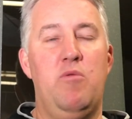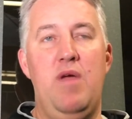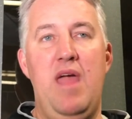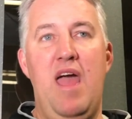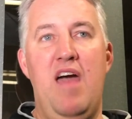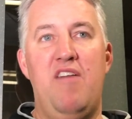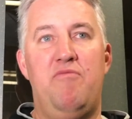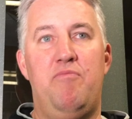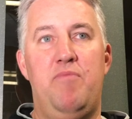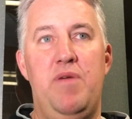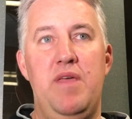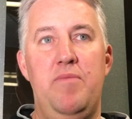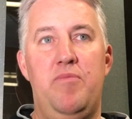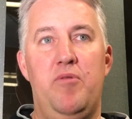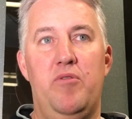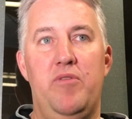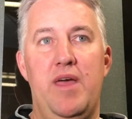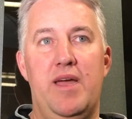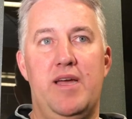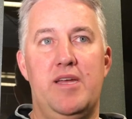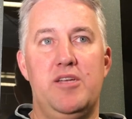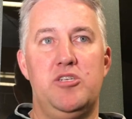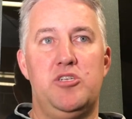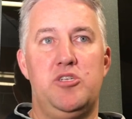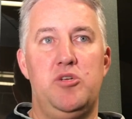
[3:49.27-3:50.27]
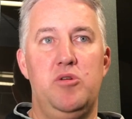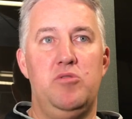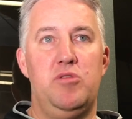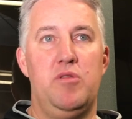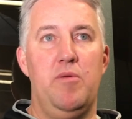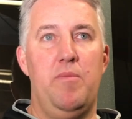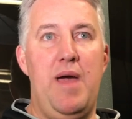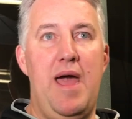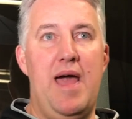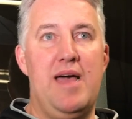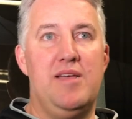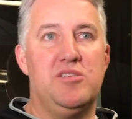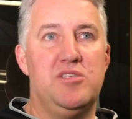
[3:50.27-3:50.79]
we have people that can shoot the
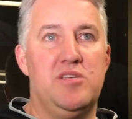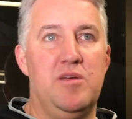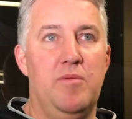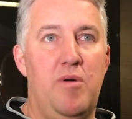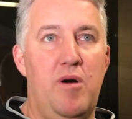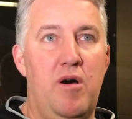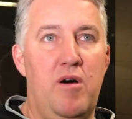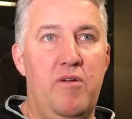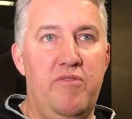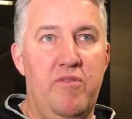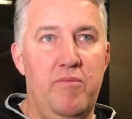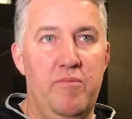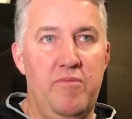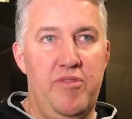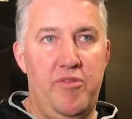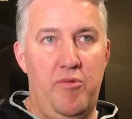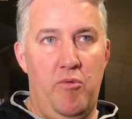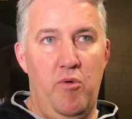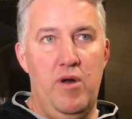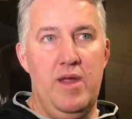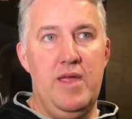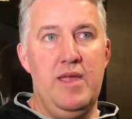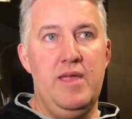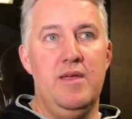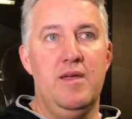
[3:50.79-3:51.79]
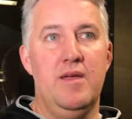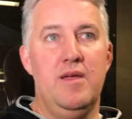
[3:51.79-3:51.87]
basketball from three